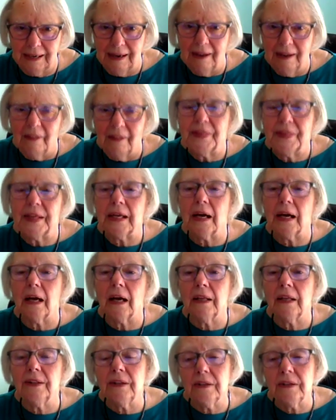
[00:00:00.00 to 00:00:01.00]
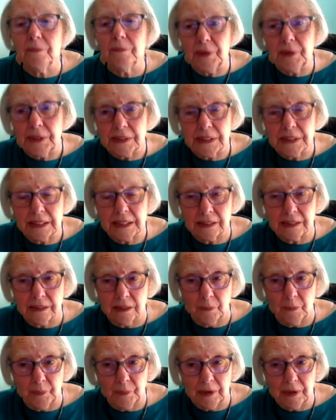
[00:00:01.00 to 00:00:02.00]
The other piece that's a
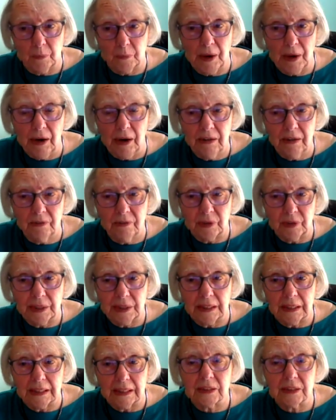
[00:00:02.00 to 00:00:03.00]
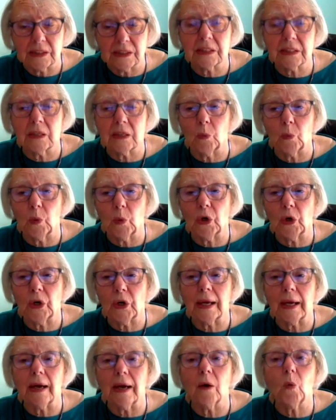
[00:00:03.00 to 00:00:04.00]
big part of it is the
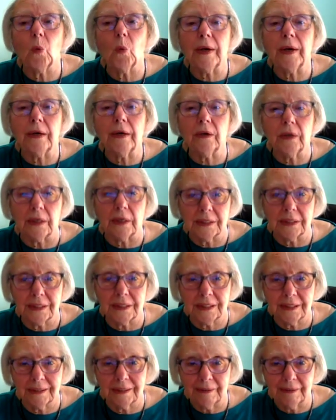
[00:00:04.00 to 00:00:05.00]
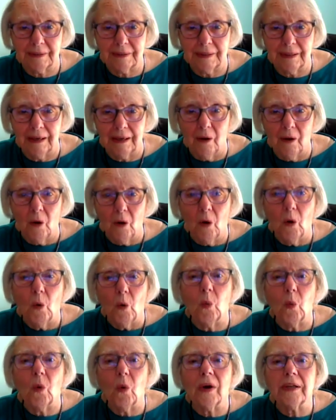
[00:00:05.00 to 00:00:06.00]
word awareness.
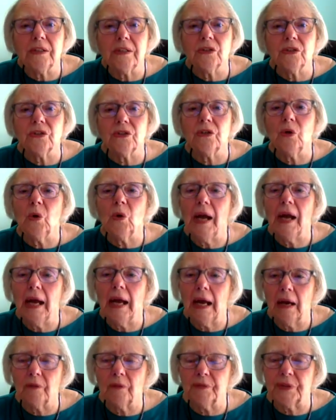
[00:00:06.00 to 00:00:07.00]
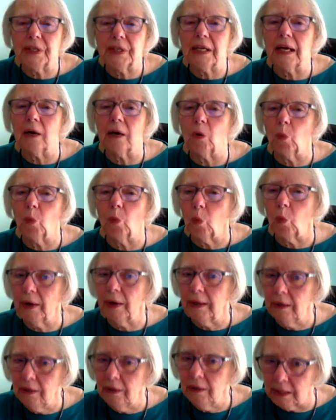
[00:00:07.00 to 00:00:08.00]
Once you have the
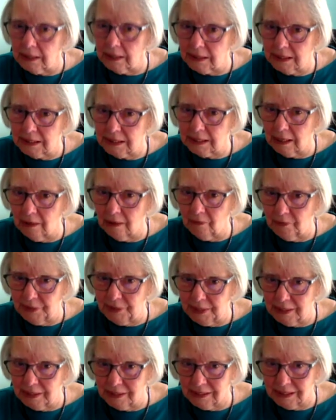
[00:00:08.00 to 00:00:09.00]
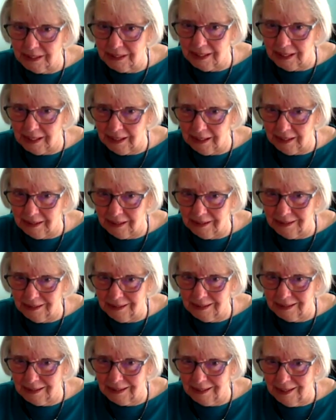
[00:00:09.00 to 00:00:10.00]
awareness of these
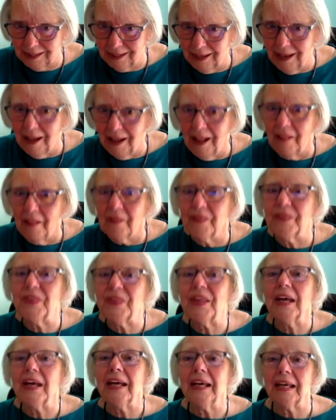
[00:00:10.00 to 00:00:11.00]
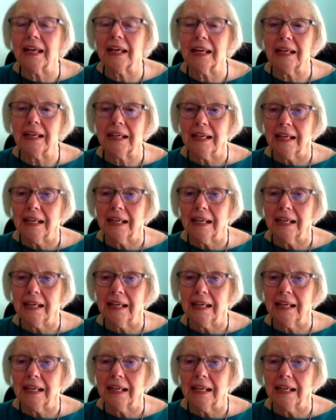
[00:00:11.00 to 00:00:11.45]
things, then